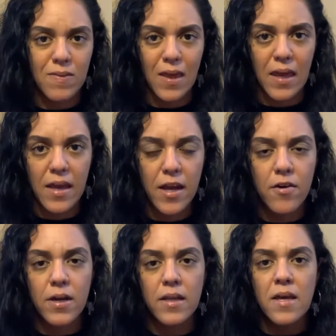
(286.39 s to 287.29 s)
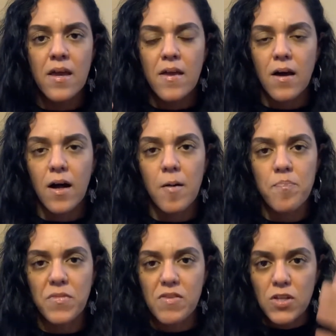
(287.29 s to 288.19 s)
They hear it.
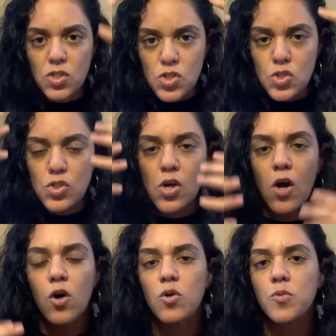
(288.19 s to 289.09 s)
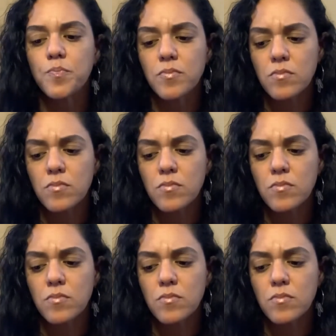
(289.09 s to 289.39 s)
They just know.